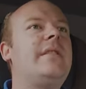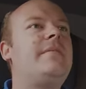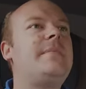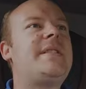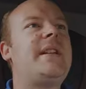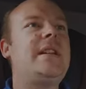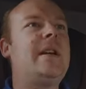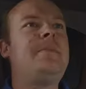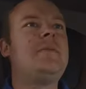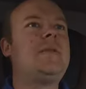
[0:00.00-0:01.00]
If a mistake
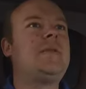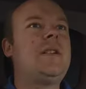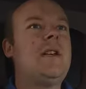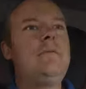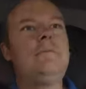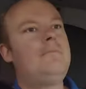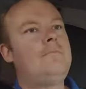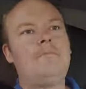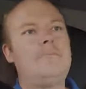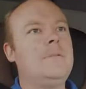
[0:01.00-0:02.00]
happens with a
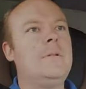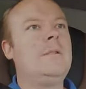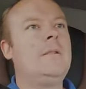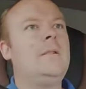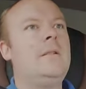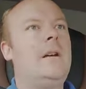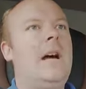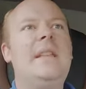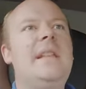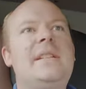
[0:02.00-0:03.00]
gun,
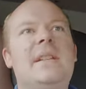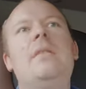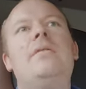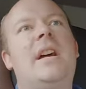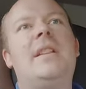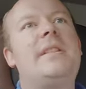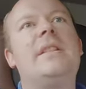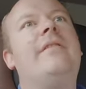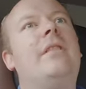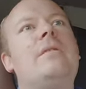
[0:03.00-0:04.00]
and there's no chance
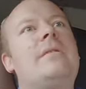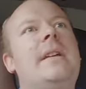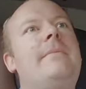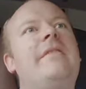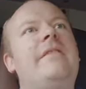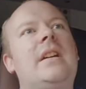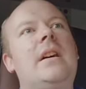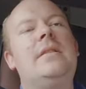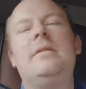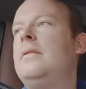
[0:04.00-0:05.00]
of the fox then with a
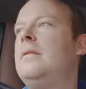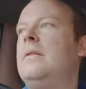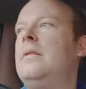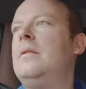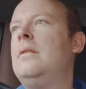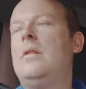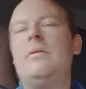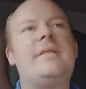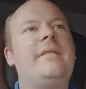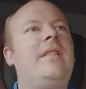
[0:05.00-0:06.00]
gun as
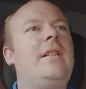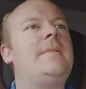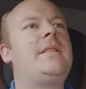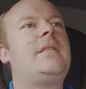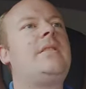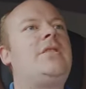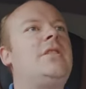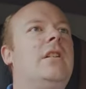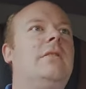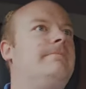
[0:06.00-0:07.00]
long as the farmer's a good
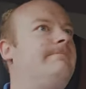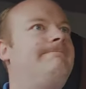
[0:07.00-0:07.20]
shot,